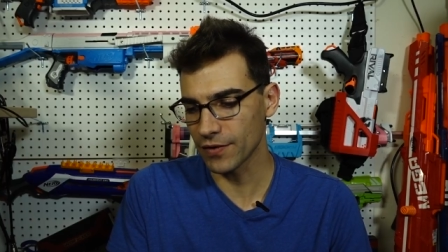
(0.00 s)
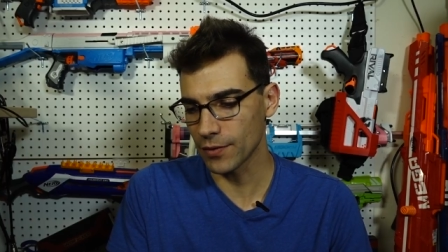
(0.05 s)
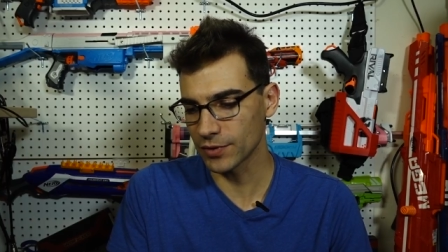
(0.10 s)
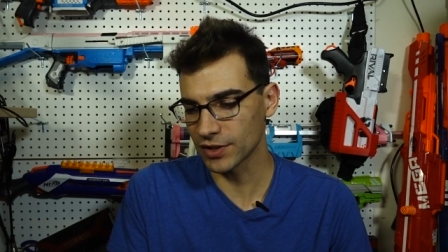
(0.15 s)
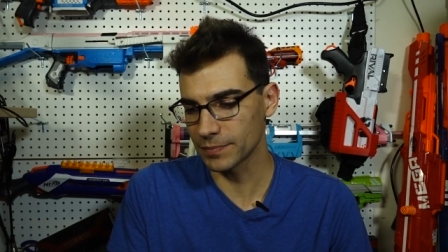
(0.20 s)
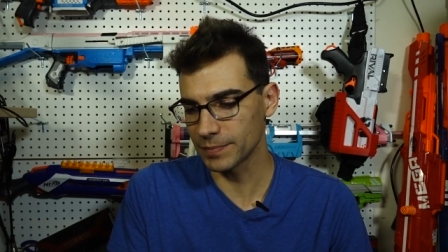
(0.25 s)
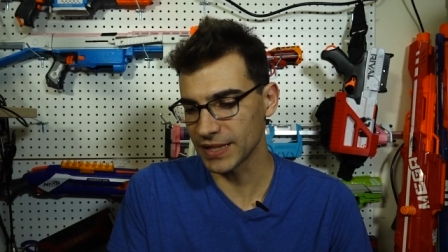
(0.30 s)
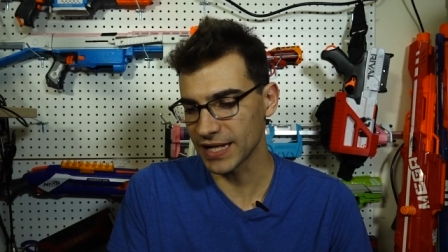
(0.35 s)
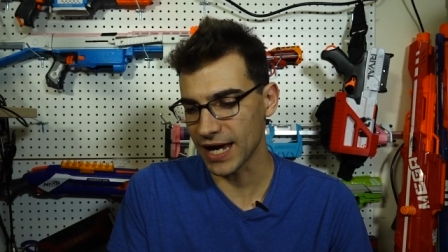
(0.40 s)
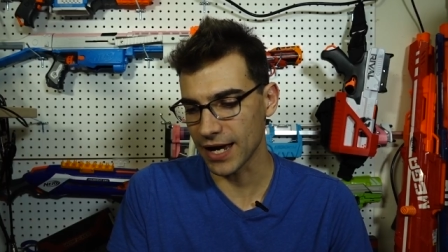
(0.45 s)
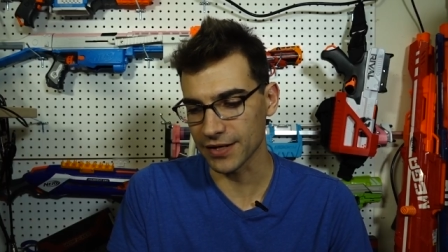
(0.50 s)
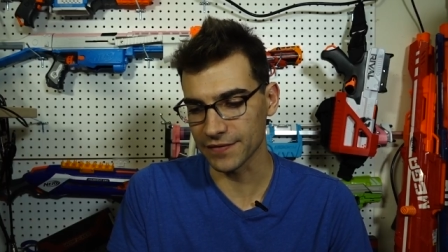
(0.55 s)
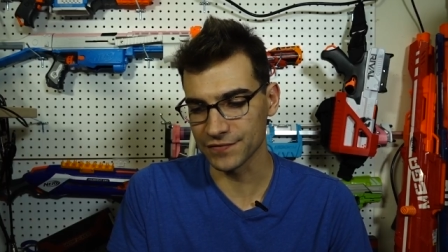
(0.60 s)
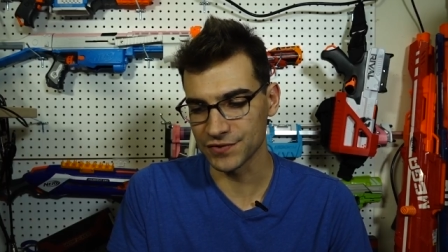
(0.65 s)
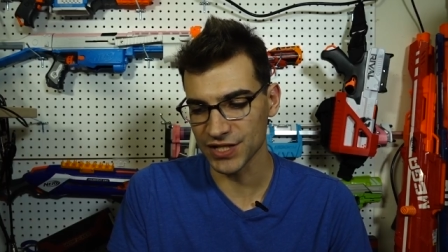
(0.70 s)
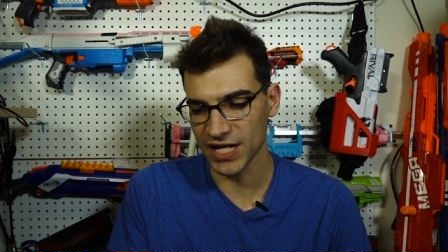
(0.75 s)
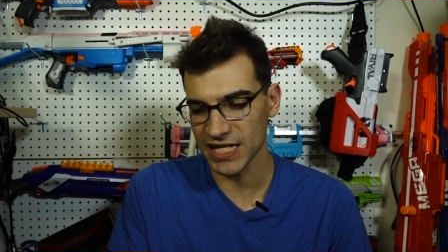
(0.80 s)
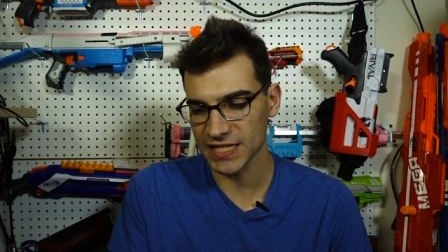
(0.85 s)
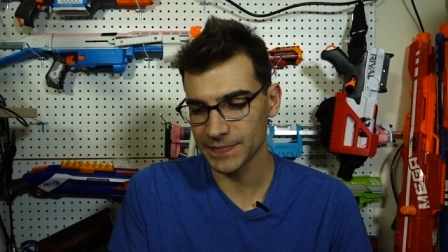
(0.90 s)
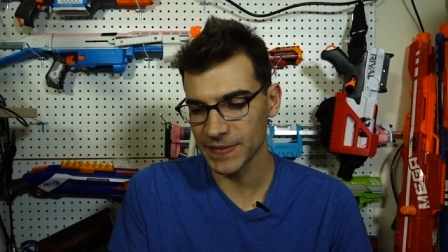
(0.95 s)
what would it be out of
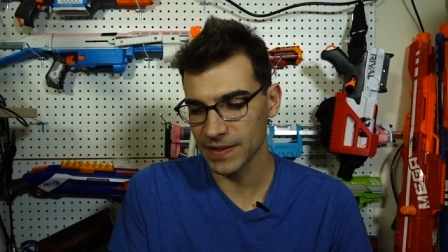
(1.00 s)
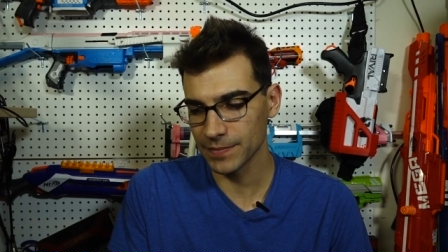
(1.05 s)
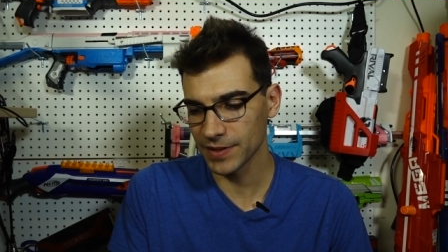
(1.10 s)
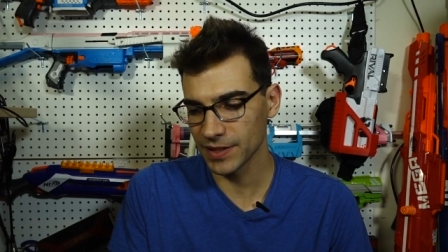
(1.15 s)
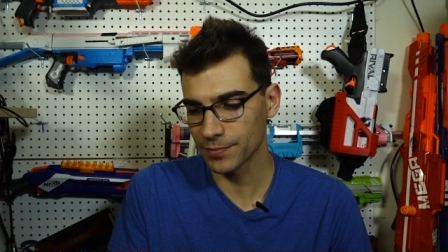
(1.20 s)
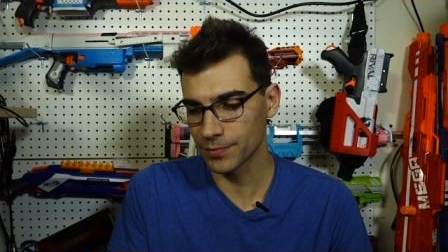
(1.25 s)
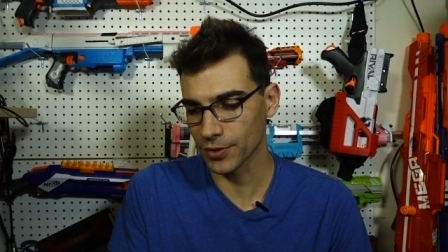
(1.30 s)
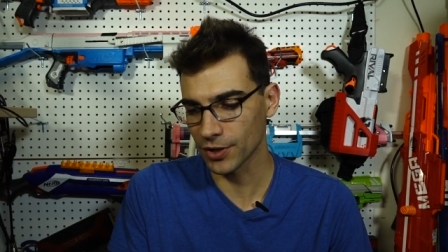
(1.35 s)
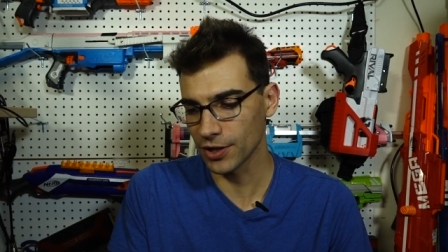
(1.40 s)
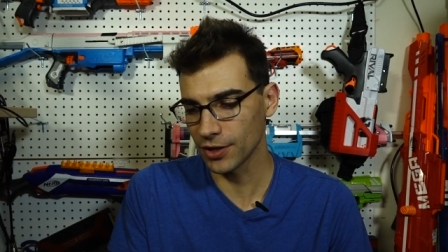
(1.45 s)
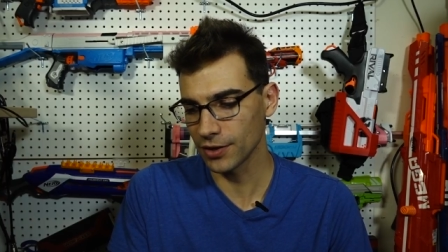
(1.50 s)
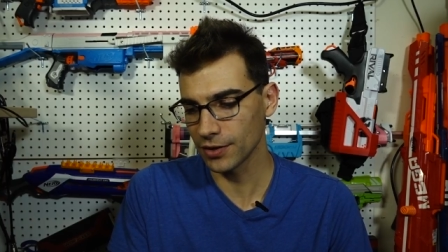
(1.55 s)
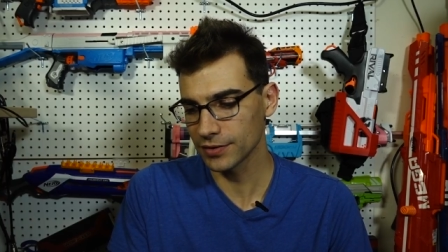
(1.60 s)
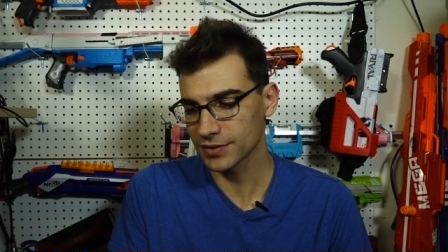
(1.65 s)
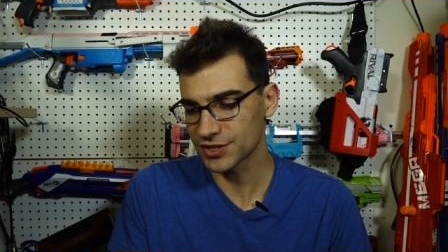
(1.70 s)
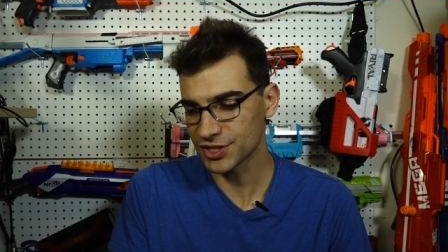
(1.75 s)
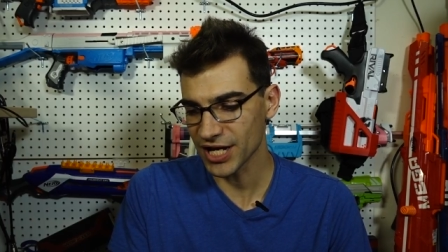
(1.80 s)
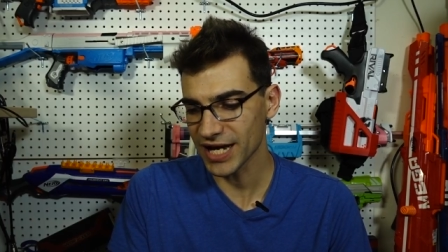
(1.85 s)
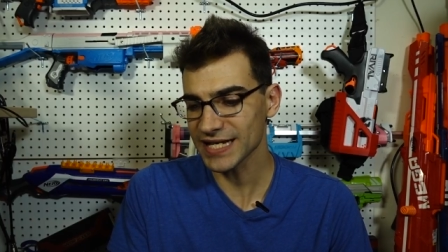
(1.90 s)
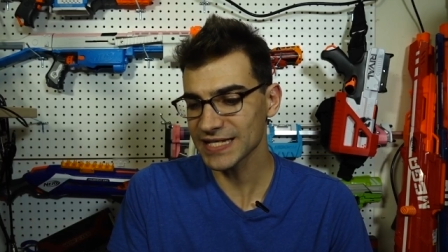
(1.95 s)
JSPB Pro,
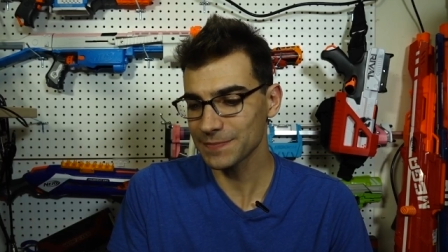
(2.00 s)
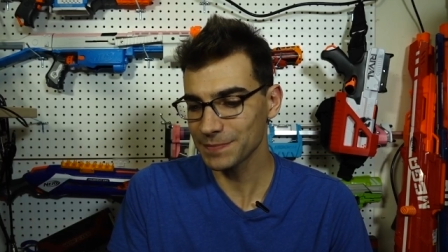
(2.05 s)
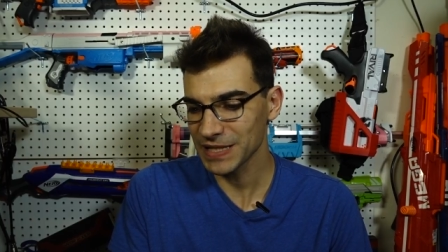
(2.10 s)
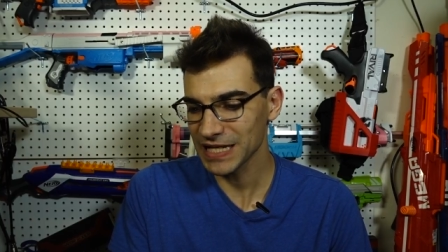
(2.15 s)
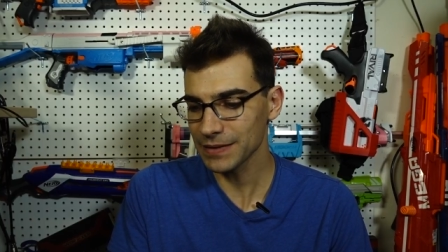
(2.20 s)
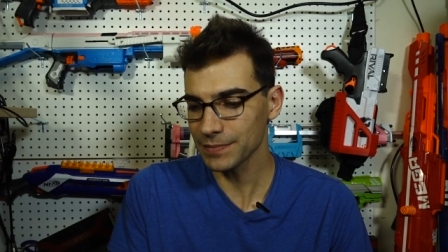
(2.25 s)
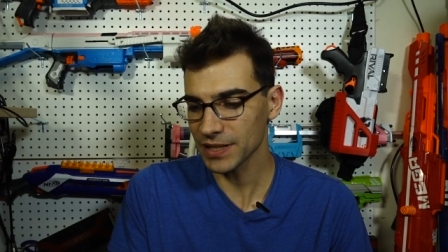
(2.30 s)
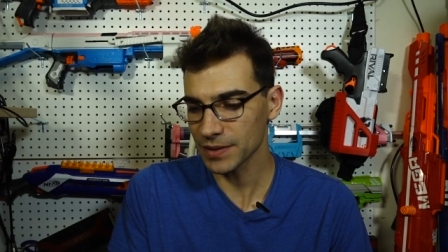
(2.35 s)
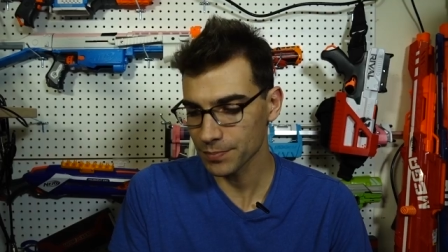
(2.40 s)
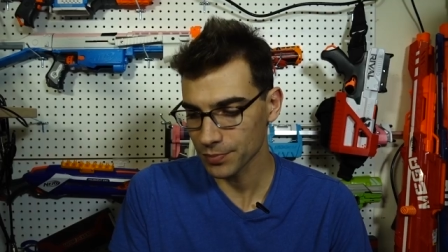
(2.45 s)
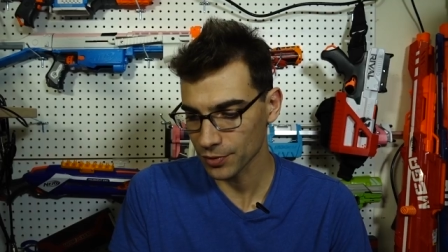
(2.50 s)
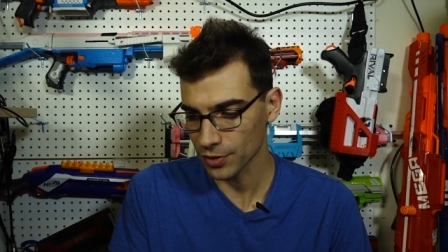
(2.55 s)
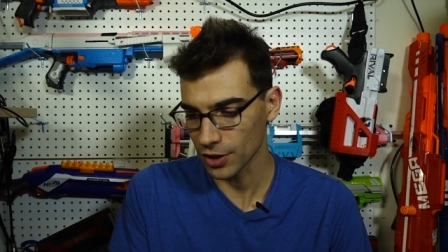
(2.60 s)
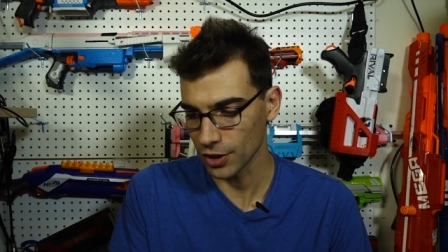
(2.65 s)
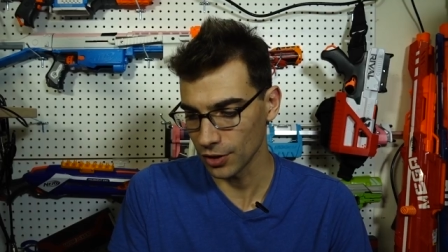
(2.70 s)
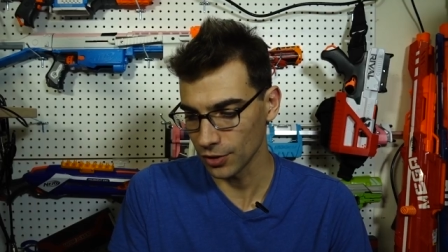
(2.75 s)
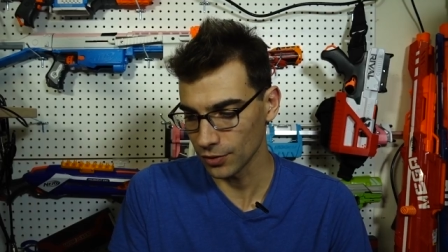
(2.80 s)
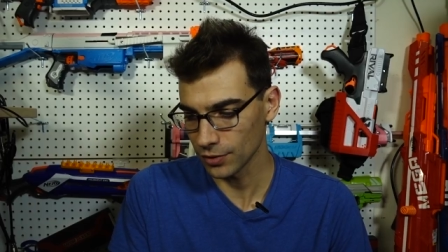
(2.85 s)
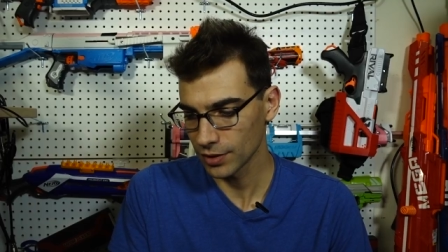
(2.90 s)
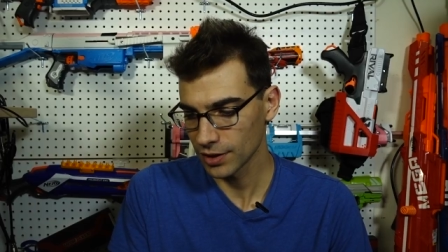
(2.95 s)
JSPB
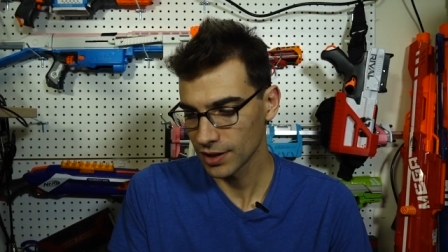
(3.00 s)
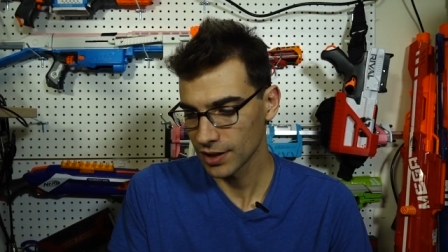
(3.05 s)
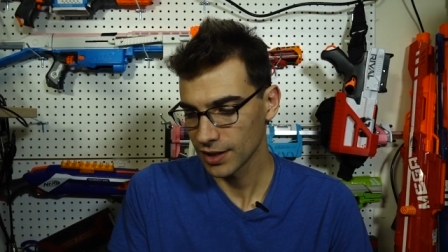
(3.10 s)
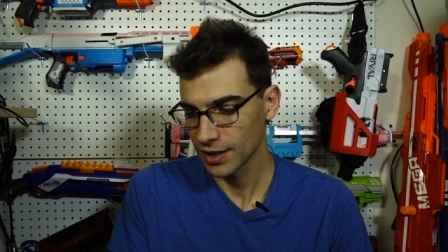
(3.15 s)
Pro